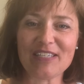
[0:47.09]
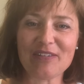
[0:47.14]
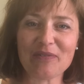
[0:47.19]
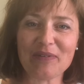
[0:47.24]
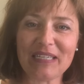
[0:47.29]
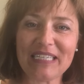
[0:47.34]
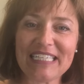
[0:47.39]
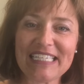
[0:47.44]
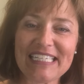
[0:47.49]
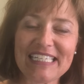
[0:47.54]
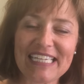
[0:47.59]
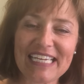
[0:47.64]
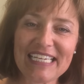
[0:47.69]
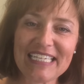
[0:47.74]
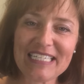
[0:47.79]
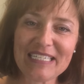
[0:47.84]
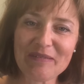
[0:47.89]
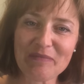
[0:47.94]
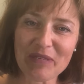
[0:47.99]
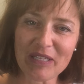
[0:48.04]
to really
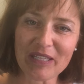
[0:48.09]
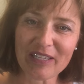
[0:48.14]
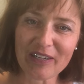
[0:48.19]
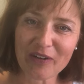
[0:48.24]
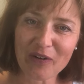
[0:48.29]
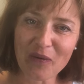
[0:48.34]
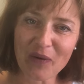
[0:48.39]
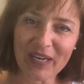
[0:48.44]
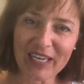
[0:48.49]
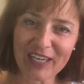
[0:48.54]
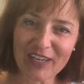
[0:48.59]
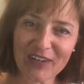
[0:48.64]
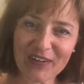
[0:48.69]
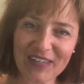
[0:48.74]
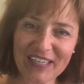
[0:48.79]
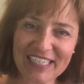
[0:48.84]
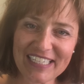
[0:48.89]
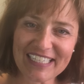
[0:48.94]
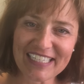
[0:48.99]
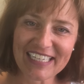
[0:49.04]
say to me that are quite
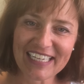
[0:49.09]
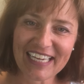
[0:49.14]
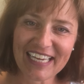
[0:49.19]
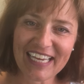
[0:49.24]
current